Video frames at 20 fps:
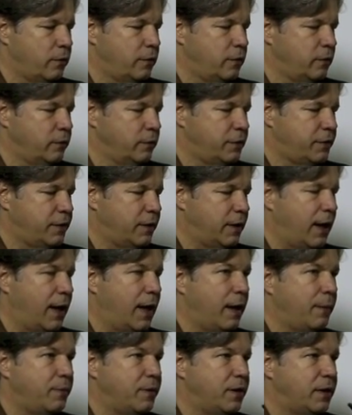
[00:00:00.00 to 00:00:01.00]
the only thing
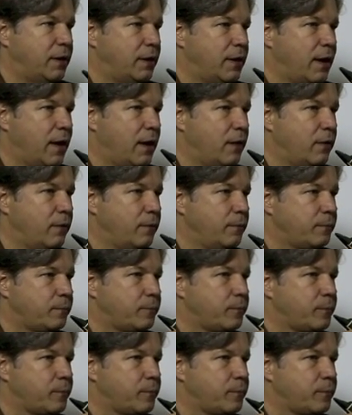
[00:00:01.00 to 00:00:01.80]
happening now